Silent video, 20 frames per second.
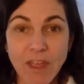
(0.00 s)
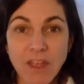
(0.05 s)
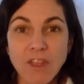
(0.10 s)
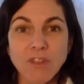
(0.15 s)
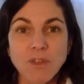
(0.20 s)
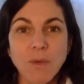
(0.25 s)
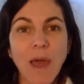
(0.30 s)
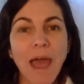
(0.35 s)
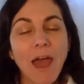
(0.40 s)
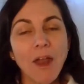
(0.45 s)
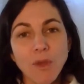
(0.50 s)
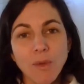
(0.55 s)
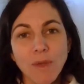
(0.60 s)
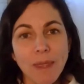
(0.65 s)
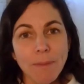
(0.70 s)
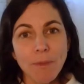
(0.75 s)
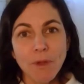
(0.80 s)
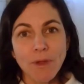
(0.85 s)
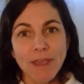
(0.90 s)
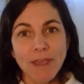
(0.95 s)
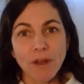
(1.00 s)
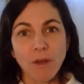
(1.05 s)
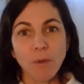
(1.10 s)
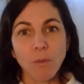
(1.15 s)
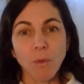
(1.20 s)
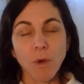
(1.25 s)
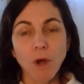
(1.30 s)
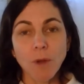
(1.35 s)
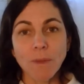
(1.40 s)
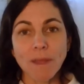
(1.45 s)
So, how do you keep your kiddo
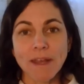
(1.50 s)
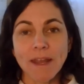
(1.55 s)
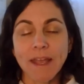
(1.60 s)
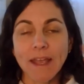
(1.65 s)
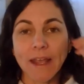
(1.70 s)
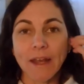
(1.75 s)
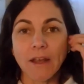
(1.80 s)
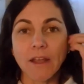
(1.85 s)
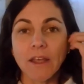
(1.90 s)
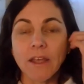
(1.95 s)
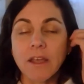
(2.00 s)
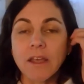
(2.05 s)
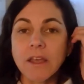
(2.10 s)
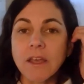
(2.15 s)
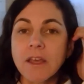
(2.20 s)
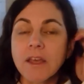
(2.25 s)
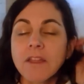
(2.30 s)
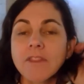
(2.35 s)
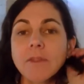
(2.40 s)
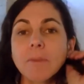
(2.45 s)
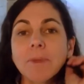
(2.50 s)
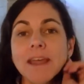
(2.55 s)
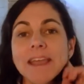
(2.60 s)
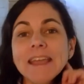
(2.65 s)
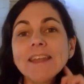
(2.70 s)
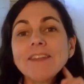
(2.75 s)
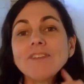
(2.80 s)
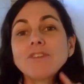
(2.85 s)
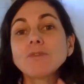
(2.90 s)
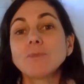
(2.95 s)
warm at night? The
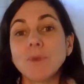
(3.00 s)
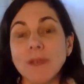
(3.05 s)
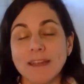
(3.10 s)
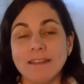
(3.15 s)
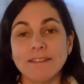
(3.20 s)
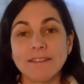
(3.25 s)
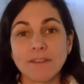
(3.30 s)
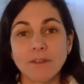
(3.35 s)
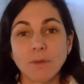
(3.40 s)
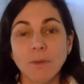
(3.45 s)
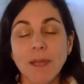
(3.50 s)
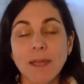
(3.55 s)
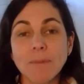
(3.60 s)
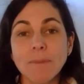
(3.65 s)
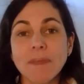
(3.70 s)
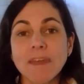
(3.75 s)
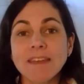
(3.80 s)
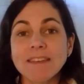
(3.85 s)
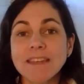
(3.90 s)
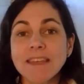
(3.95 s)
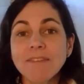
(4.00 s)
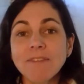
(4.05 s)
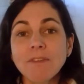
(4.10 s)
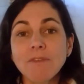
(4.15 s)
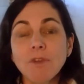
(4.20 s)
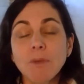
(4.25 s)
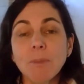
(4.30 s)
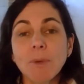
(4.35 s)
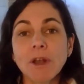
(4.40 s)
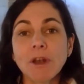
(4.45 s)
blanket is a risk, right? Because even
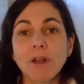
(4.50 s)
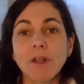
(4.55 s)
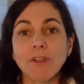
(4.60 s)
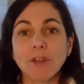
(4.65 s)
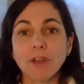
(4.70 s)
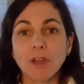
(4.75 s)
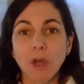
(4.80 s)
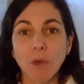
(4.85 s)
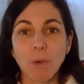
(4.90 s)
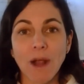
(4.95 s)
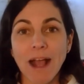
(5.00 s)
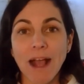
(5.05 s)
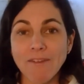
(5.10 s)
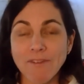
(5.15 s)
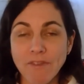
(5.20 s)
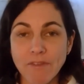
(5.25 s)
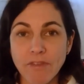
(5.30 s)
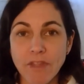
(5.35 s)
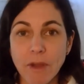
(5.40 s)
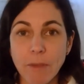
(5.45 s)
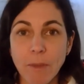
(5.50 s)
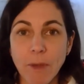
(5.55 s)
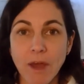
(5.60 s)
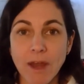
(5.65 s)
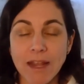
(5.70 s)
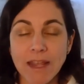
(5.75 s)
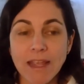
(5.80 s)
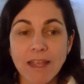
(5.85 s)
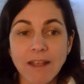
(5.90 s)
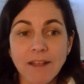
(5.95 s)
if you put it on the lower half of their
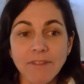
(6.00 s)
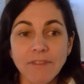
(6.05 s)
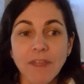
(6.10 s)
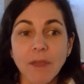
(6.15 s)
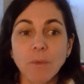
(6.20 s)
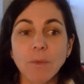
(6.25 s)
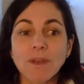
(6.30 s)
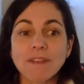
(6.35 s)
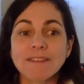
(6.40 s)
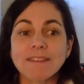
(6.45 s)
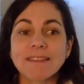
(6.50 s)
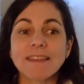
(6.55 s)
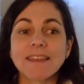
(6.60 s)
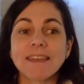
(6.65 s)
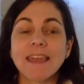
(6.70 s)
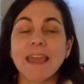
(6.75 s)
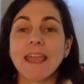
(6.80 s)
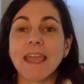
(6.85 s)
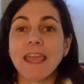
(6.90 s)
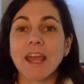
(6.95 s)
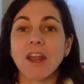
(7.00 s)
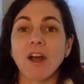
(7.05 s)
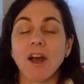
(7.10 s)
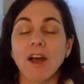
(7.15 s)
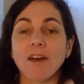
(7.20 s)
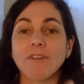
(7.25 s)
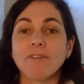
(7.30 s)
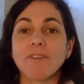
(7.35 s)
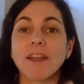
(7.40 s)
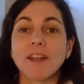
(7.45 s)
body, they risk kicking it
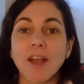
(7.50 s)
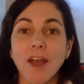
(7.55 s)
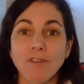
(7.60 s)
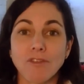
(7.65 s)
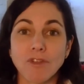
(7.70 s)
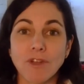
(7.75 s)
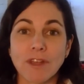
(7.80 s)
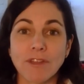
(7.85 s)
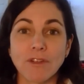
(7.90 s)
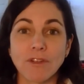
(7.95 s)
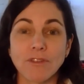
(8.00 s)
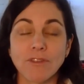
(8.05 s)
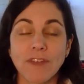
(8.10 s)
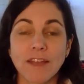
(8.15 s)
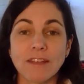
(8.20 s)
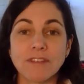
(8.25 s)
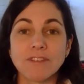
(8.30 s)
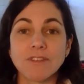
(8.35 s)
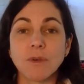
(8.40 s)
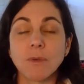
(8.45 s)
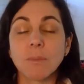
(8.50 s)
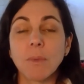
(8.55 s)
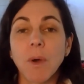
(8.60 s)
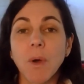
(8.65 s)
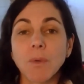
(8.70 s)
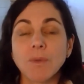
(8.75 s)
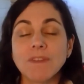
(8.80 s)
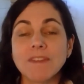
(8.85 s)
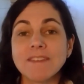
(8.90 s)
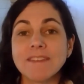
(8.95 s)
off and covering their face. So it
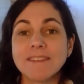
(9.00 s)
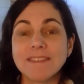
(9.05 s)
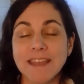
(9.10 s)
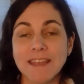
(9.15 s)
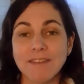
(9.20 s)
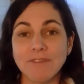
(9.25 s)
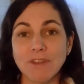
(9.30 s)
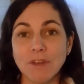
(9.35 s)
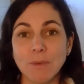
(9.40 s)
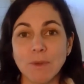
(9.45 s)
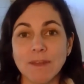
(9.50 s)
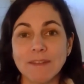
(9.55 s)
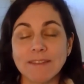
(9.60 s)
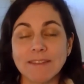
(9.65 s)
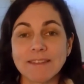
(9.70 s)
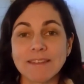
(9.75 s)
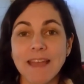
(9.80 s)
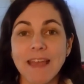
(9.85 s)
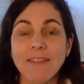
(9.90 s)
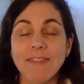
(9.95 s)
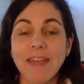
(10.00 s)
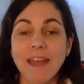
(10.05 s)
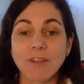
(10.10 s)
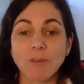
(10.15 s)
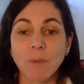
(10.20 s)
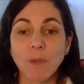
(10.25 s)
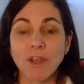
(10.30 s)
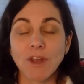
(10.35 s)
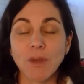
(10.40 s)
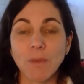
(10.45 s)
poses a safety risk, and
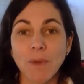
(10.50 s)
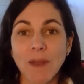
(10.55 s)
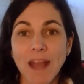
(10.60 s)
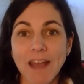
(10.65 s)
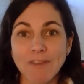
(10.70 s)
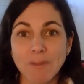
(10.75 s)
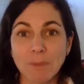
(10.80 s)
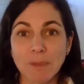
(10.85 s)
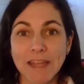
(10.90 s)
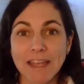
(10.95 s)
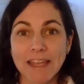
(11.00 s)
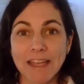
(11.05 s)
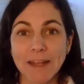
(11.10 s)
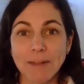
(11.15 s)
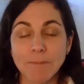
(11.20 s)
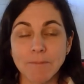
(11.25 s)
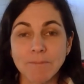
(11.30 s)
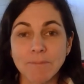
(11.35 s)
that's why you don't want to have a blanket.